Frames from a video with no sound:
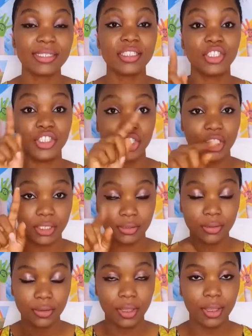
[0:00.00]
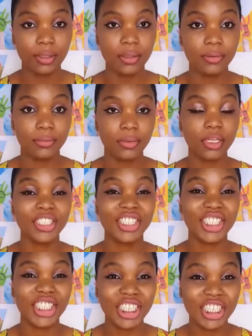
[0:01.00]
That's the G, okay?
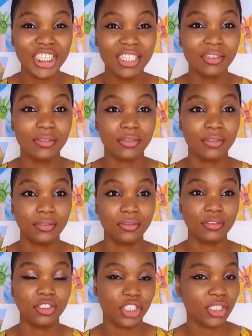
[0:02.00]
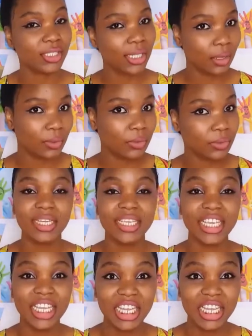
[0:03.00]
G sound.
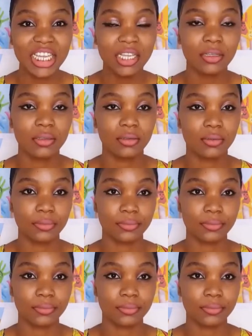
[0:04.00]
Key.